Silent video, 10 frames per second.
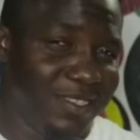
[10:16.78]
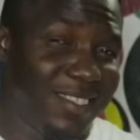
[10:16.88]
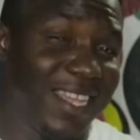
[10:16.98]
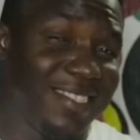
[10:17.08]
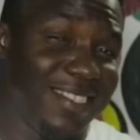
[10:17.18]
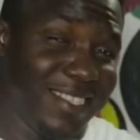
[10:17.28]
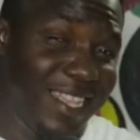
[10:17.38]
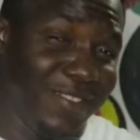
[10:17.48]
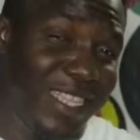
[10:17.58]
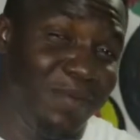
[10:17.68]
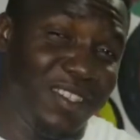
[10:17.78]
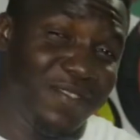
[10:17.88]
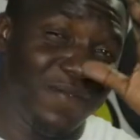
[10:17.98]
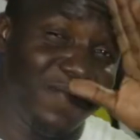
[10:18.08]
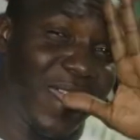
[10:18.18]
Ticket is 10,000. Table
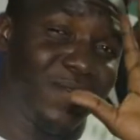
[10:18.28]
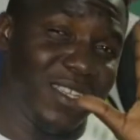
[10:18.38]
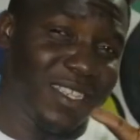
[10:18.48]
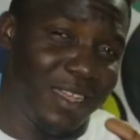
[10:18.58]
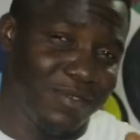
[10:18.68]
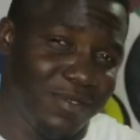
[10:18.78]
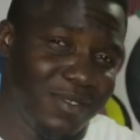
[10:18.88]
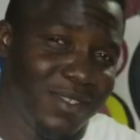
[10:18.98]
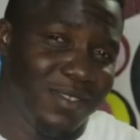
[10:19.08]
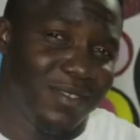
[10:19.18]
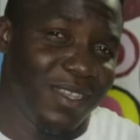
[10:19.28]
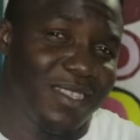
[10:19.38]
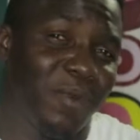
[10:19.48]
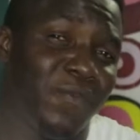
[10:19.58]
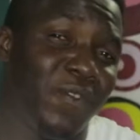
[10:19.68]
is 500,000.
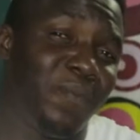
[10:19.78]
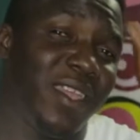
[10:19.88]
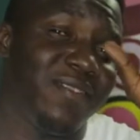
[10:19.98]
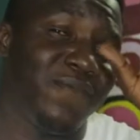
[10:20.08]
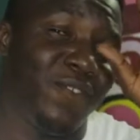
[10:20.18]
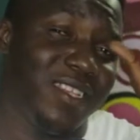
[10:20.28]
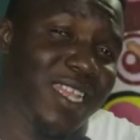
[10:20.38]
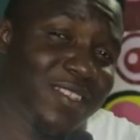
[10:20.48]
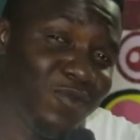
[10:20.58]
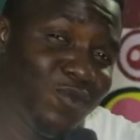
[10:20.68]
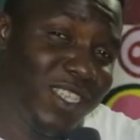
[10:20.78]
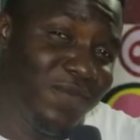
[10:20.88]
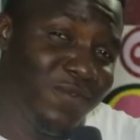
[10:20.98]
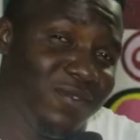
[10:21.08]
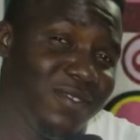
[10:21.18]
Example, if you pay 400,000, we'll
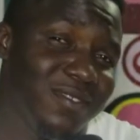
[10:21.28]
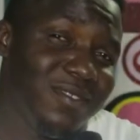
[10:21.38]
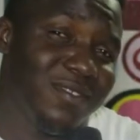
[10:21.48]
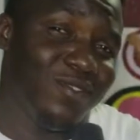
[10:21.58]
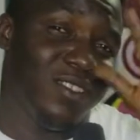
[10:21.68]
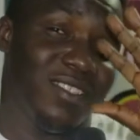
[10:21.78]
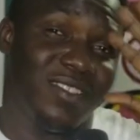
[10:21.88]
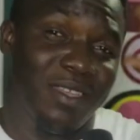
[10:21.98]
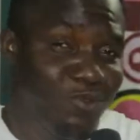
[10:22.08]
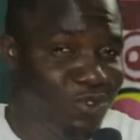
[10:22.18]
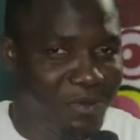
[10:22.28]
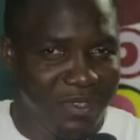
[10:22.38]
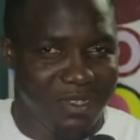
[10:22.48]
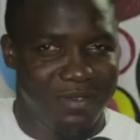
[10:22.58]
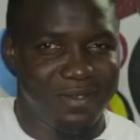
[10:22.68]
give you the table will not
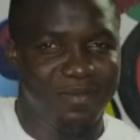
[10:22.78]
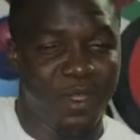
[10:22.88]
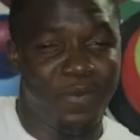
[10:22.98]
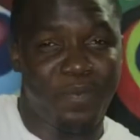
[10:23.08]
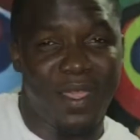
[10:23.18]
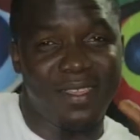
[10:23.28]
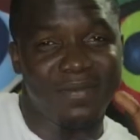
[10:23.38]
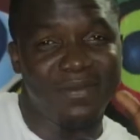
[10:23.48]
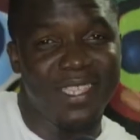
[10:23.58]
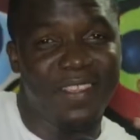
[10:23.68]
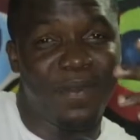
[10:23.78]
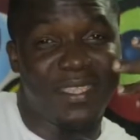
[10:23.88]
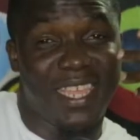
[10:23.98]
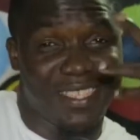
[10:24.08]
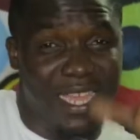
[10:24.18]
be new. But if you pay, if you pay
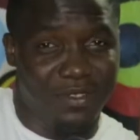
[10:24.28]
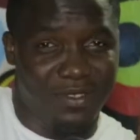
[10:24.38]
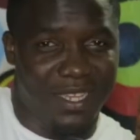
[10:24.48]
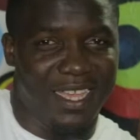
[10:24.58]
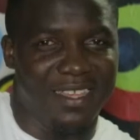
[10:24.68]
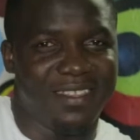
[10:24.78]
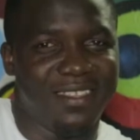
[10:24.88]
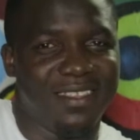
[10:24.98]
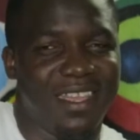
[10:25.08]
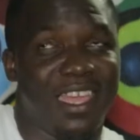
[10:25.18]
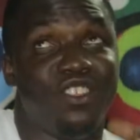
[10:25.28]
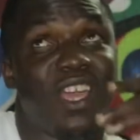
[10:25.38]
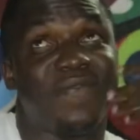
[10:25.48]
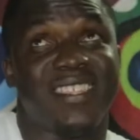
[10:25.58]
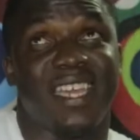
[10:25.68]
ten thousand naira, and you
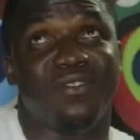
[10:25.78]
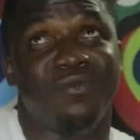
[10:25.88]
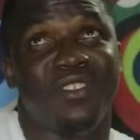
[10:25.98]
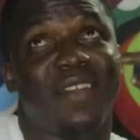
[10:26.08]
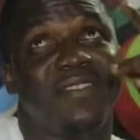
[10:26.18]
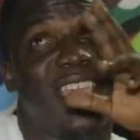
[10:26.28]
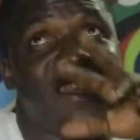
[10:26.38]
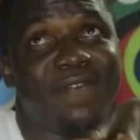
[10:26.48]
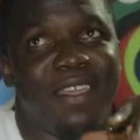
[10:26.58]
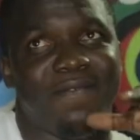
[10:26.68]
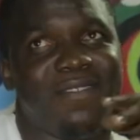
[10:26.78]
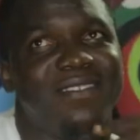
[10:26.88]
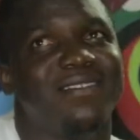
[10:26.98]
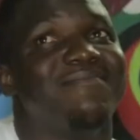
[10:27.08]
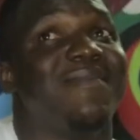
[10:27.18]
don't have ten thousand, but you have eight five,
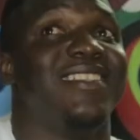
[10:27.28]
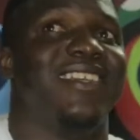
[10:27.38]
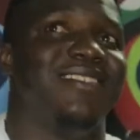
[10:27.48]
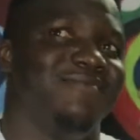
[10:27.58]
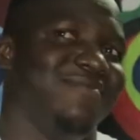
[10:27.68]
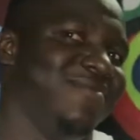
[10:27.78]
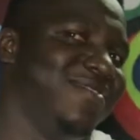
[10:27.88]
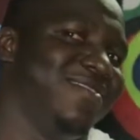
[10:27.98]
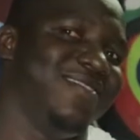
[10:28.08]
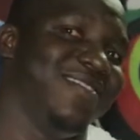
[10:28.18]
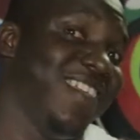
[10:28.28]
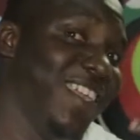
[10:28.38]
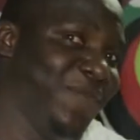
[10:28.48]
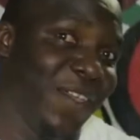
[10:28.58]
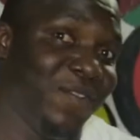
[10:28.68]
and the
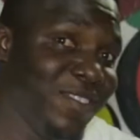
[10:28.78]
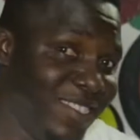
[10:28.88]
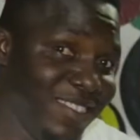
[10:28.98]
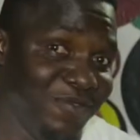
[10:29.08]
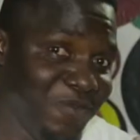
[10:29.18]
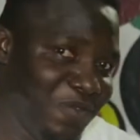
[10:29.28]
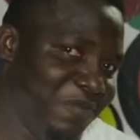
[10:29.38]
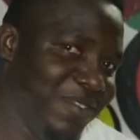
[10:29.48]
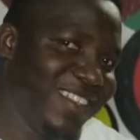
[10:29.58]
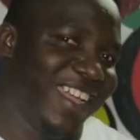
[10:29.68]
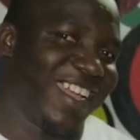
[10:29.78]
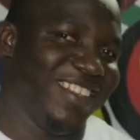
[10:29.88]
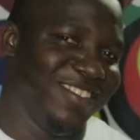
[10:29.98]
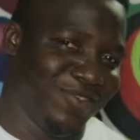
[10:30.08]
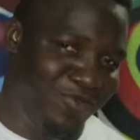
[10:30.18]
eight five is still good for me. I can
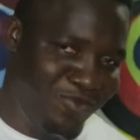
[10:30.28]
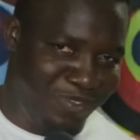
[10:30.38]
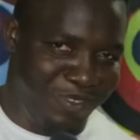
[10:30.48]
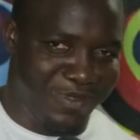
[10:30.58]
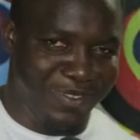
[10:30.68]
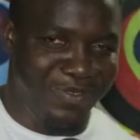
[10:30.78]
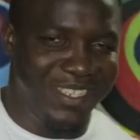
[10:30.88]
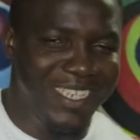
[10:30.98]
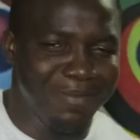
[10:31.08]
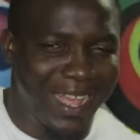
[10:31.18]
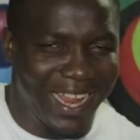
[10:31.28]
use it to do something good in my